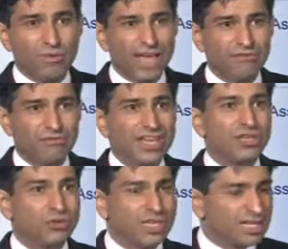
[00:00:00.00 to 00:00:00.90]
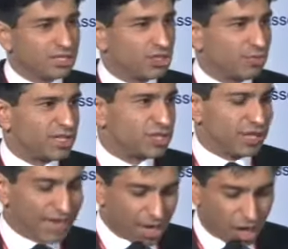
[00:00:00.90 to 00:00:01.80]
We have a very unique
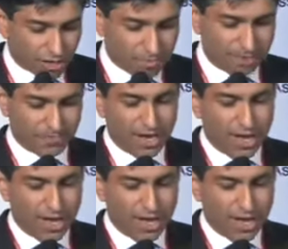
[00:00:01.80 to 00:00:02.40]
situation, a dichotomy,